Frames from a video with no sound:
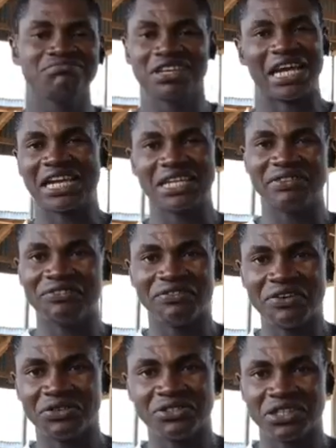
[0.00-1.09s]
Can give them
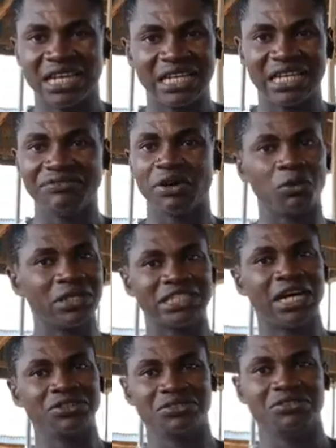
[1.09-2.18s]
500, can give them
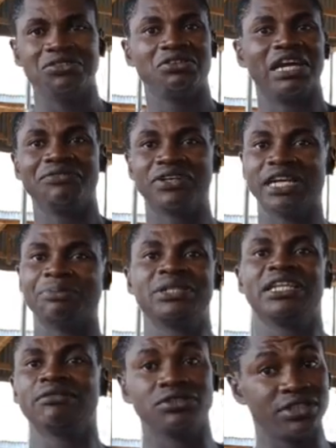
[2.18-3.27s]
1,000. You are even helping
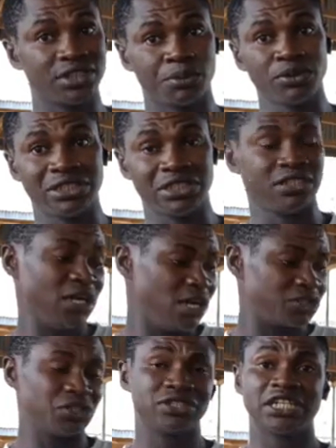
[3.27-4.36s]
them to dispose it.
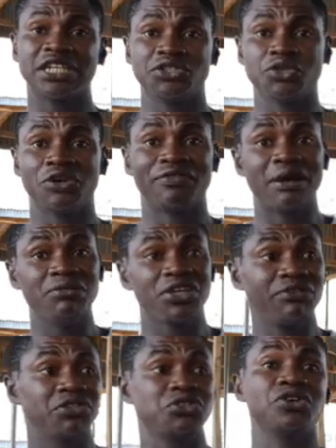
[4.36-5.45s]
So you take it to your farm, you
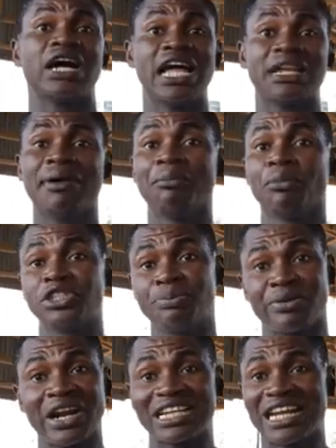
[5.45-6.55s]
give it to your animal. Both
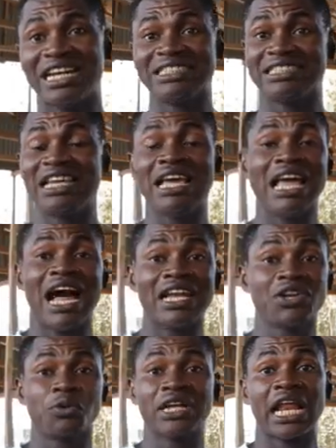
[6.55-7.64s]
pregnant and
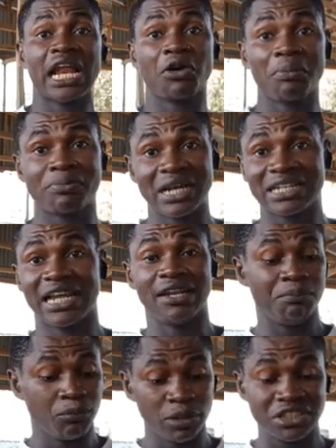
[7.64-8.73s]
the one that are not
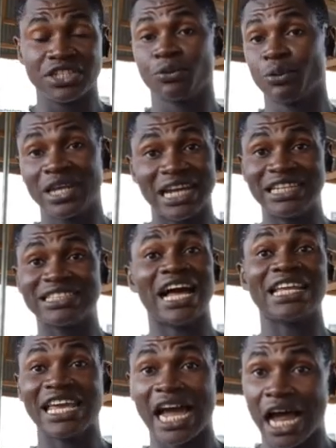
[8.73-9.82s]
pregnant, both the winners
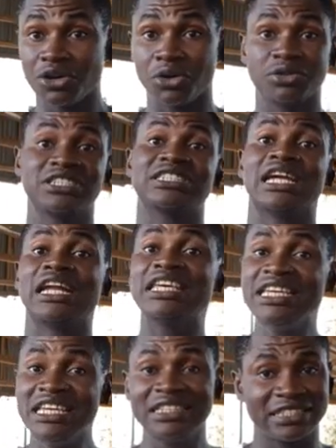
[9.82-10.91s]
and the adults can
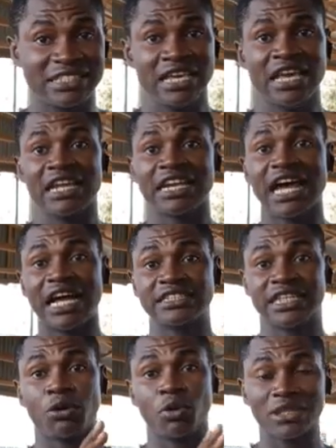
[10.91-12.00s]
eat that
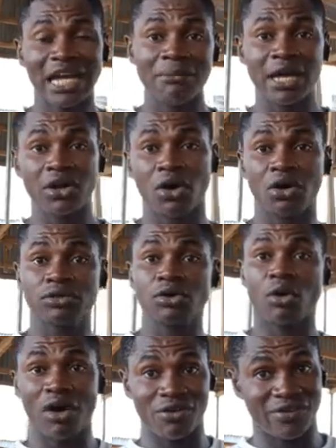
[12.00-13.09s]
watermelon
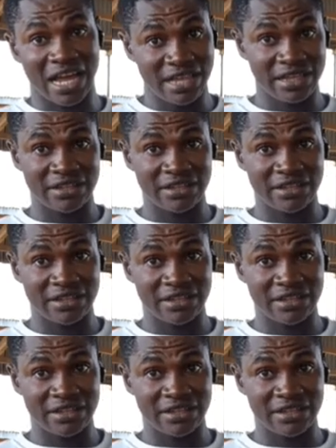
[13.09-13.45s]
cover.